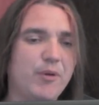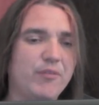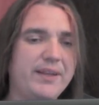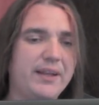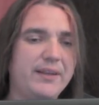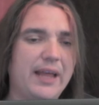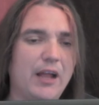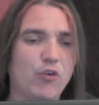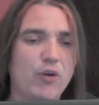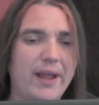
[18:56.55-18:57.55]
Marina
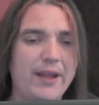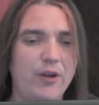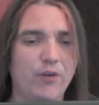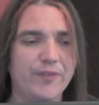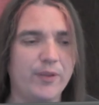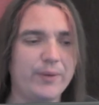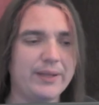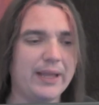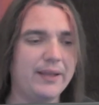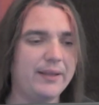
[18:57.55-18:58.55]
Del Rey over the
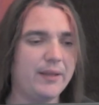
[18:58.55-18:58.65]
weekend,